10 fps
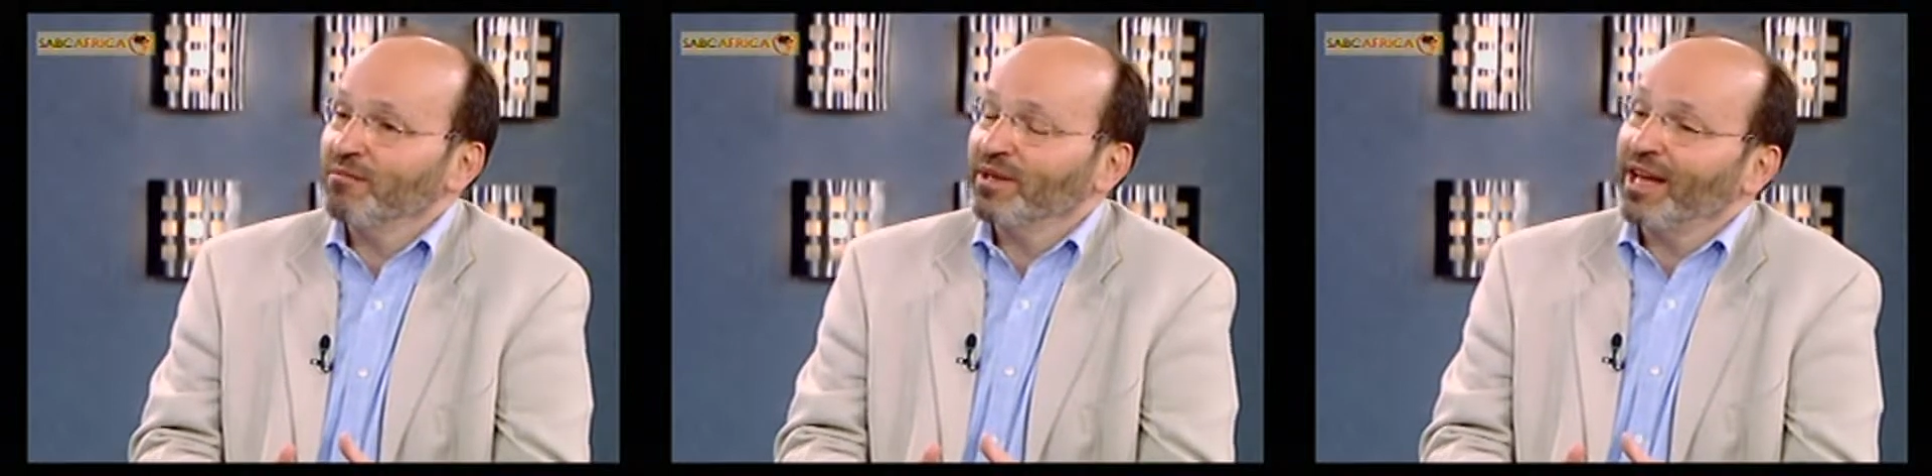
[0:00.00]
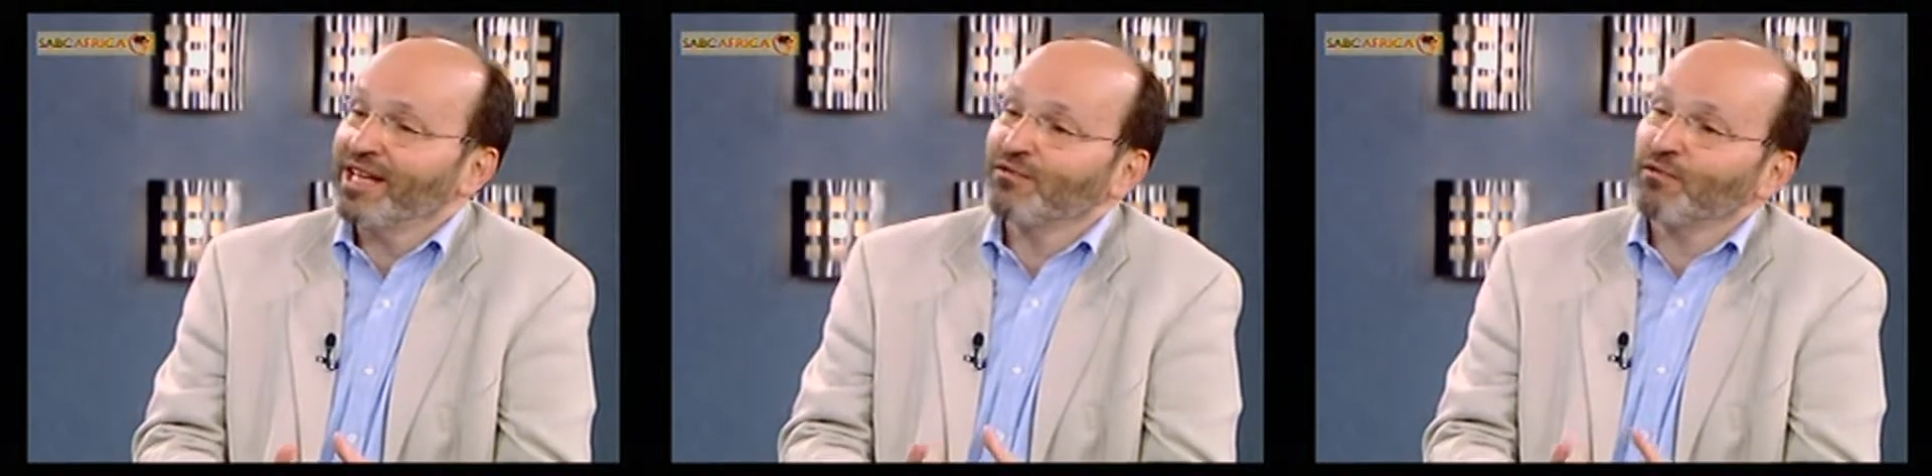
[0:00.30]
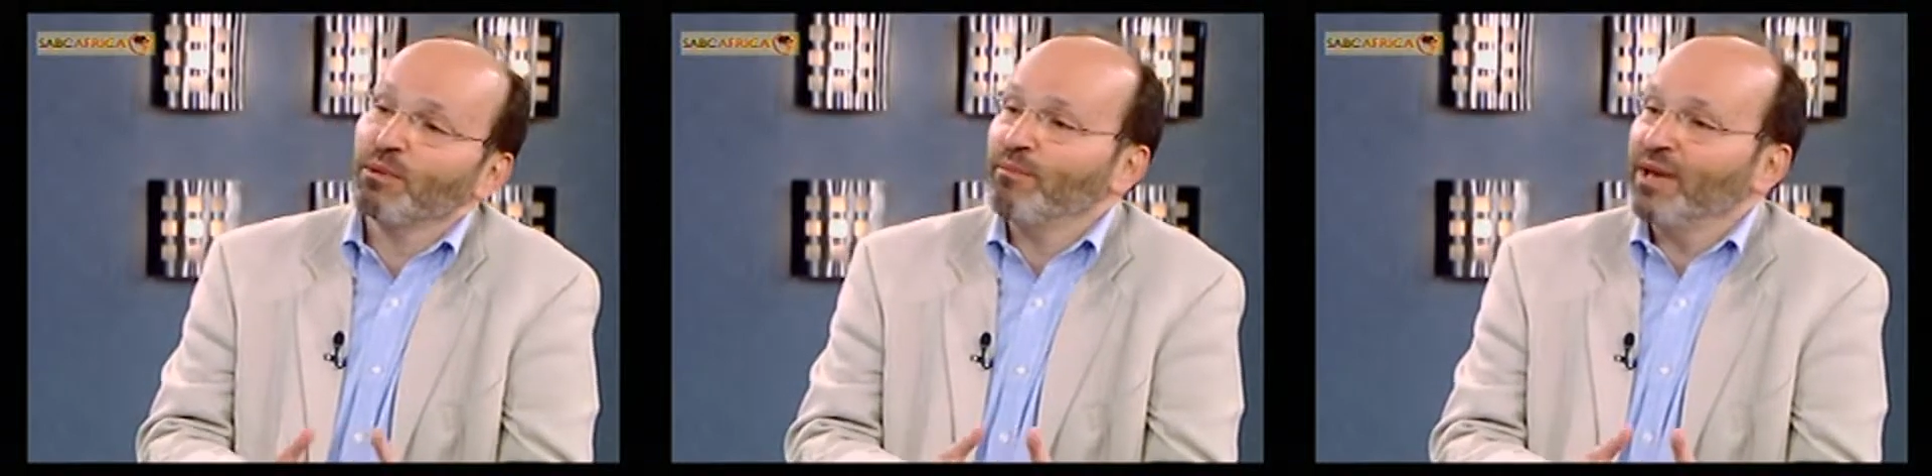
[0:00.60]
but that's
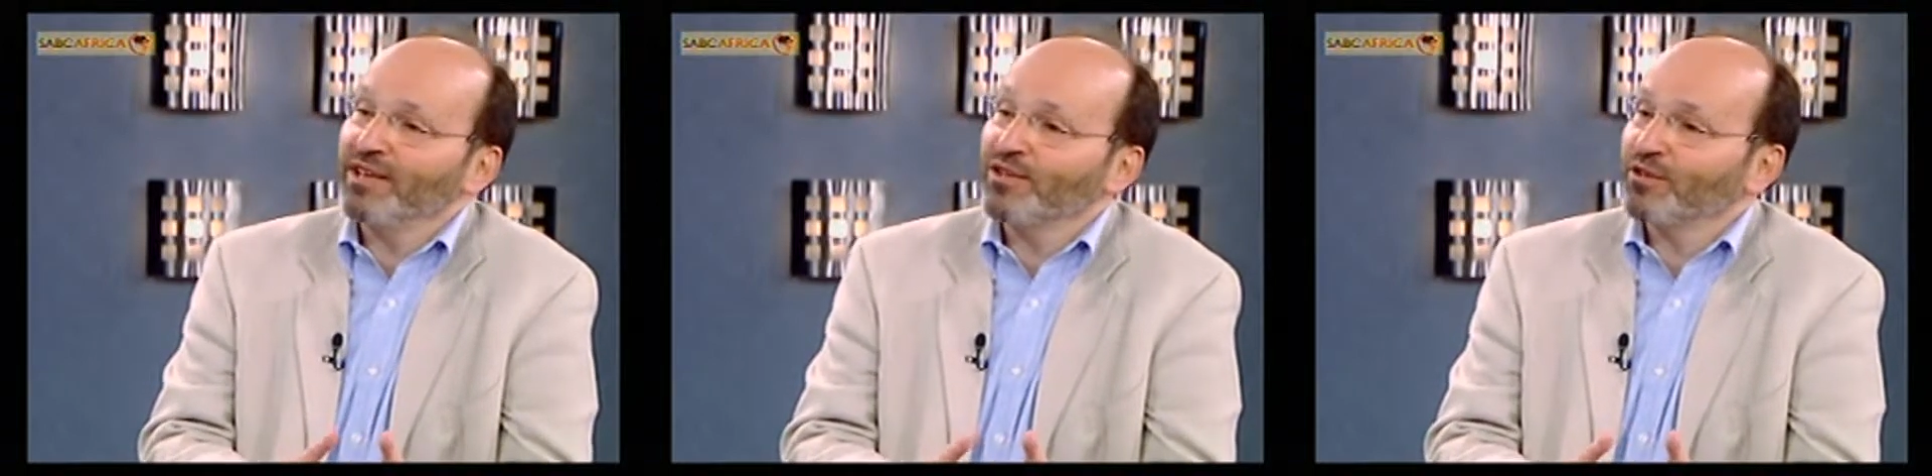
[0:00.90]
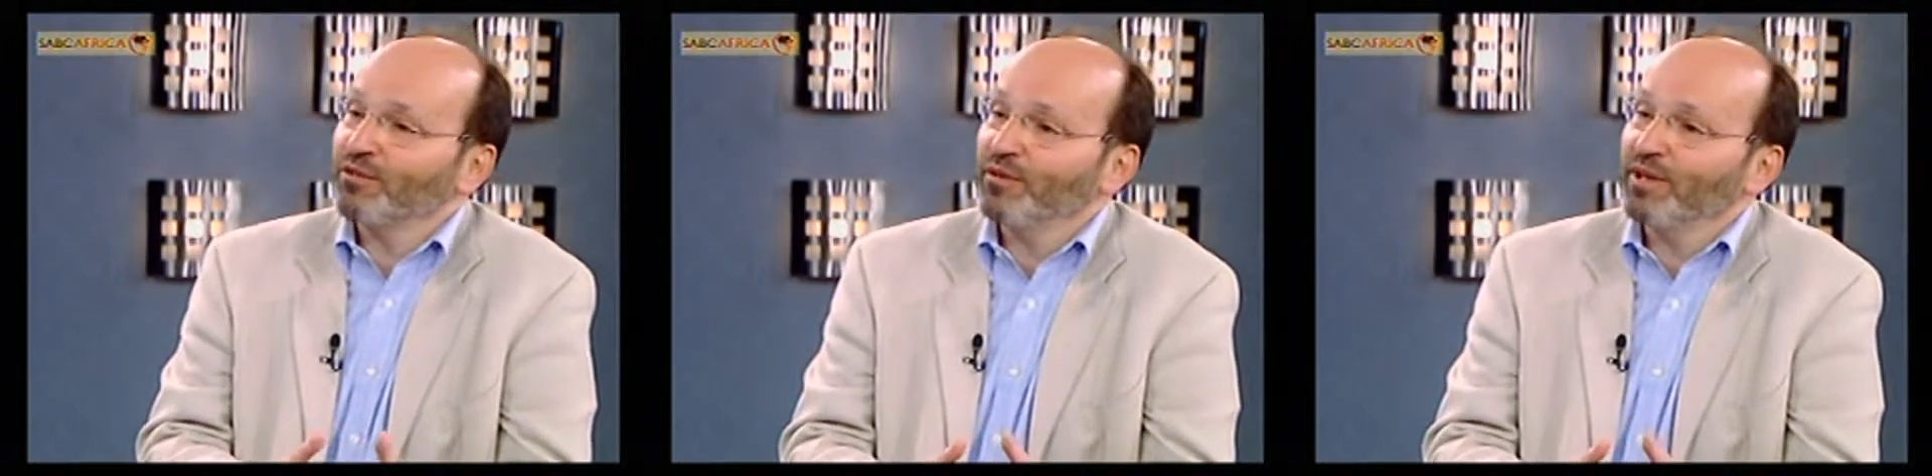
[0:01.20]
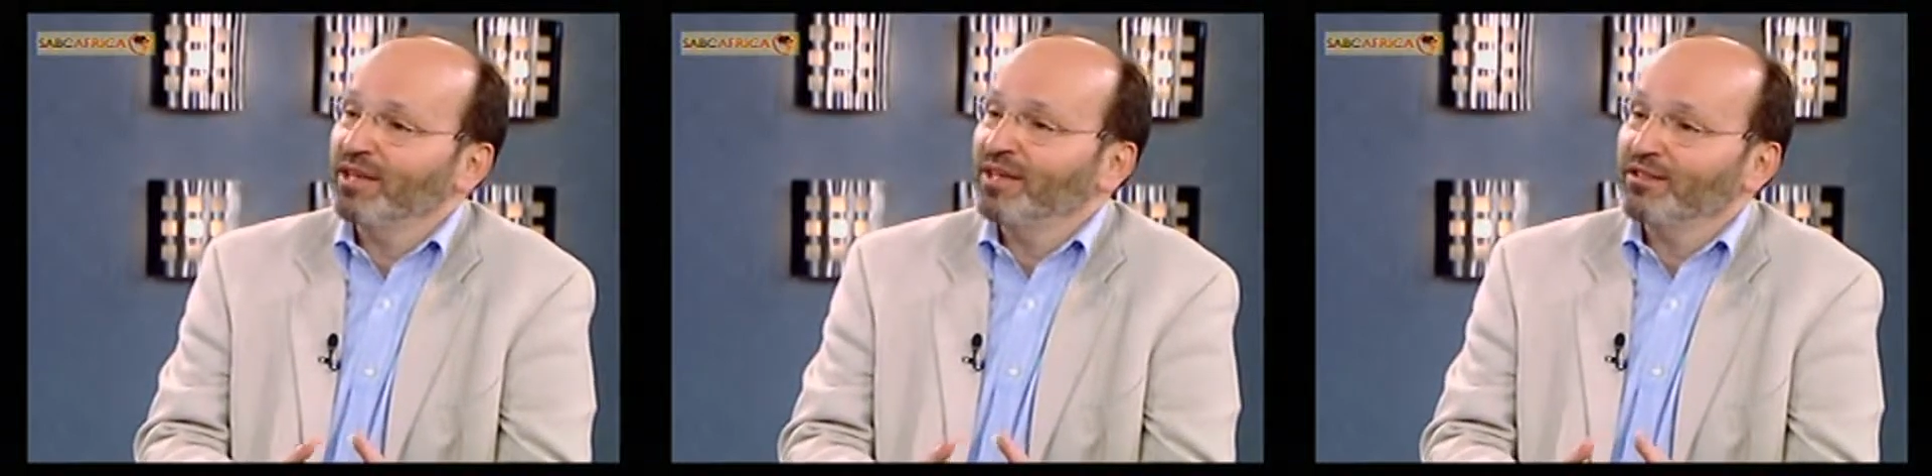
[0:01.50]
from a base of
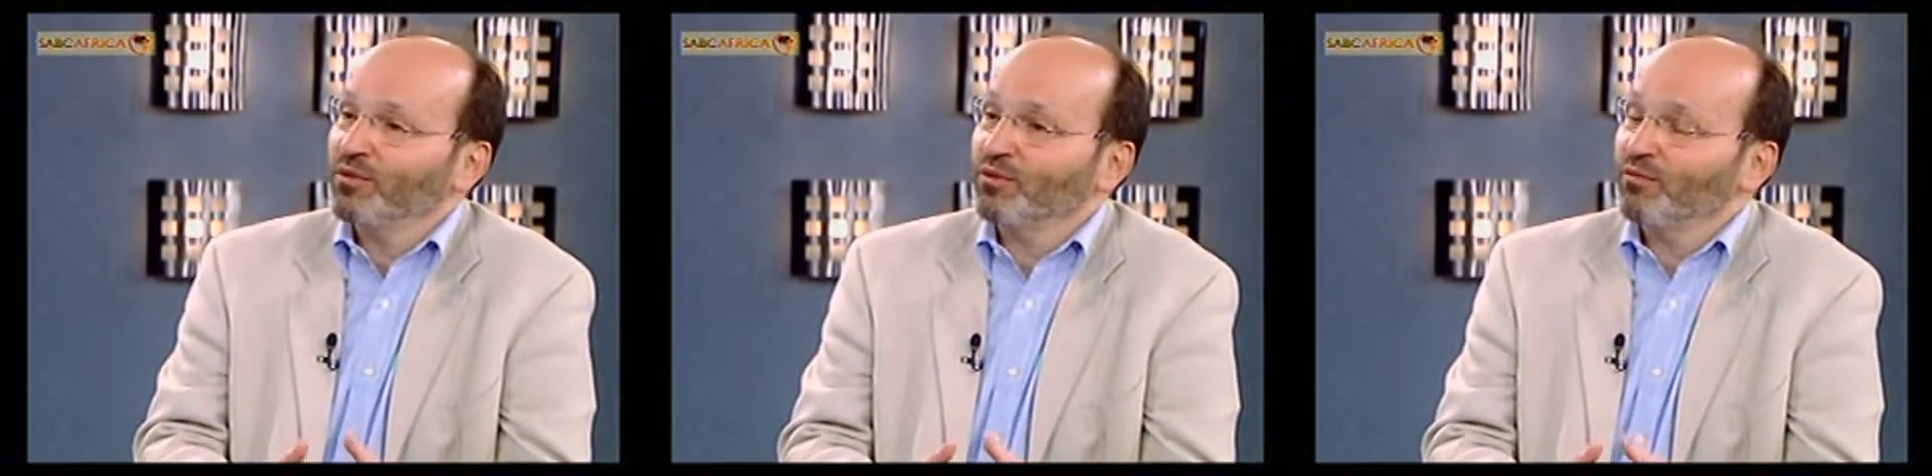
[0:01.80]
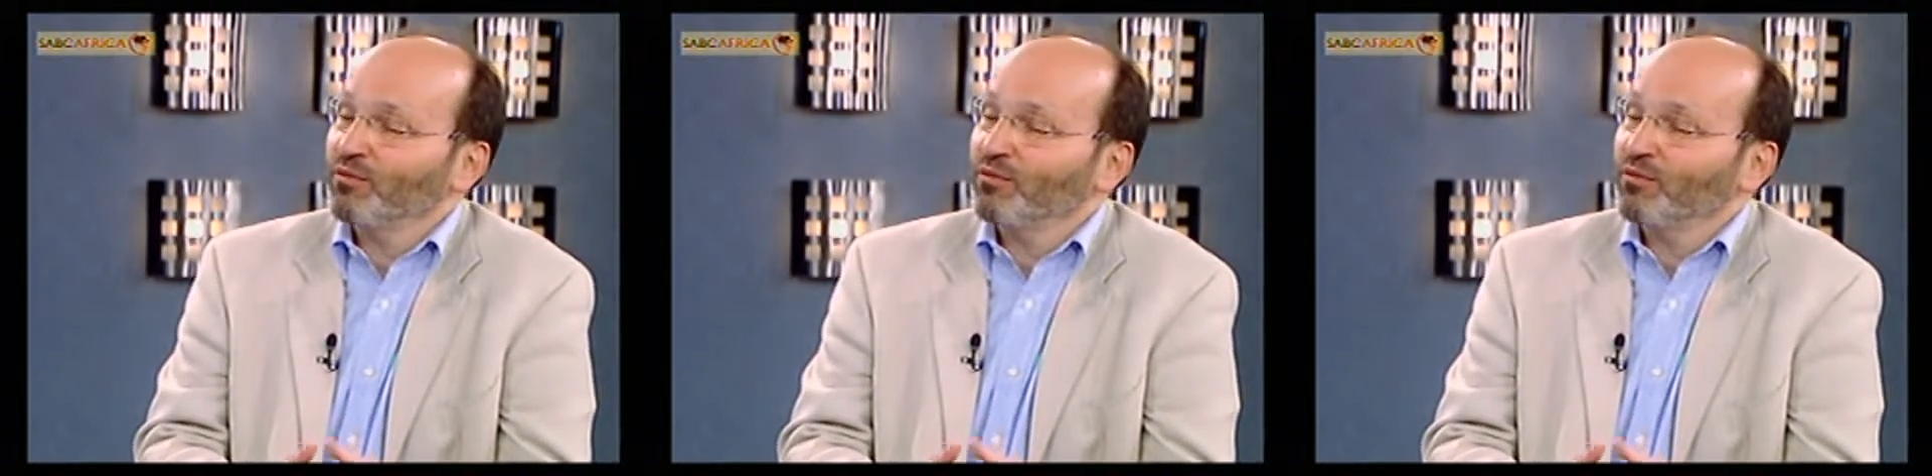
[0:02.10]
sort of